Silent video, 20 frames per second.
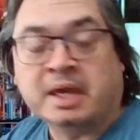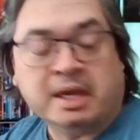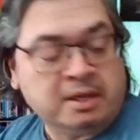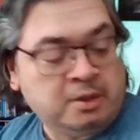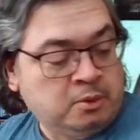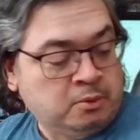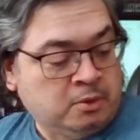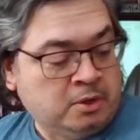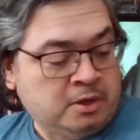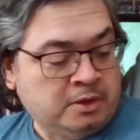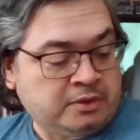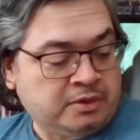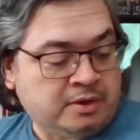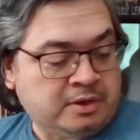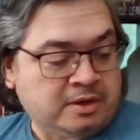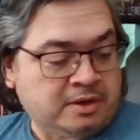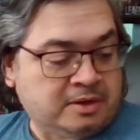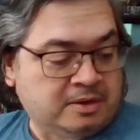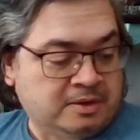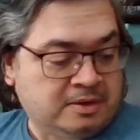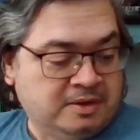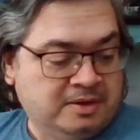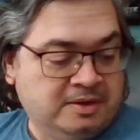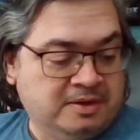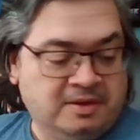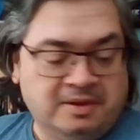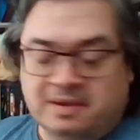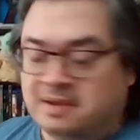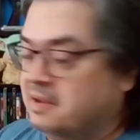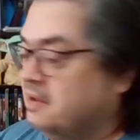You can't go wrong there.
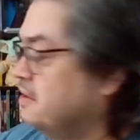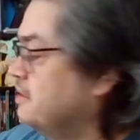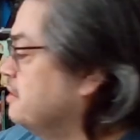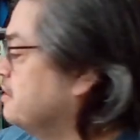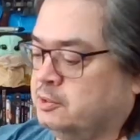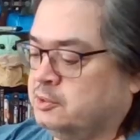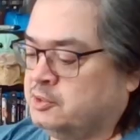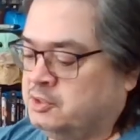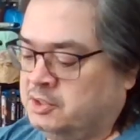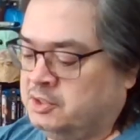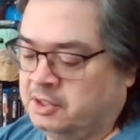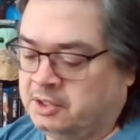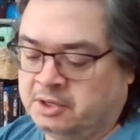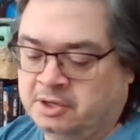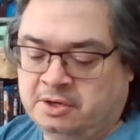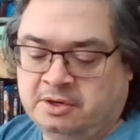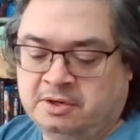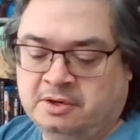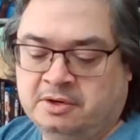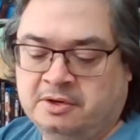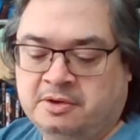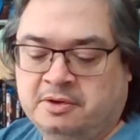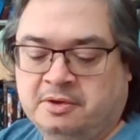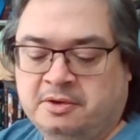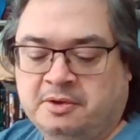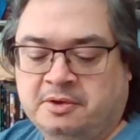Another sticker.